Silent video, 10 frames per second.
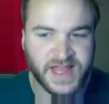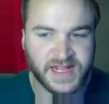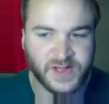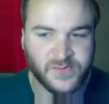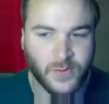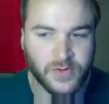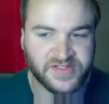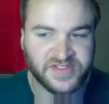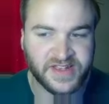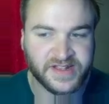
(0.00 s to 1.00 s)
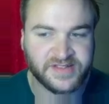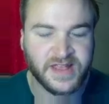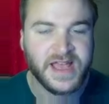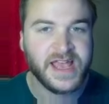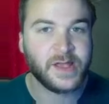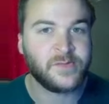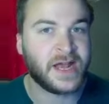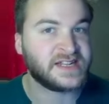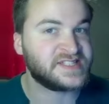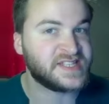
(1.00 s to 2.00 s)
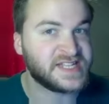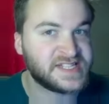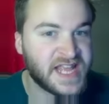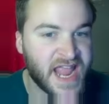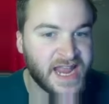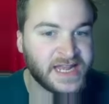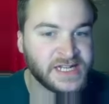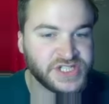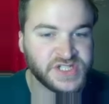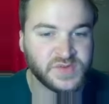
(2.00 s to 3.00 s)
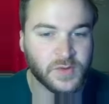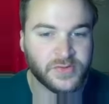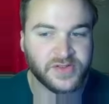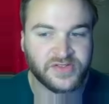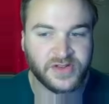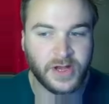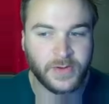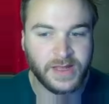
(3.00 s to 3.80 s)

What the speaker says: That is 4 to 6, if not 6 to 8 inches worth of snow,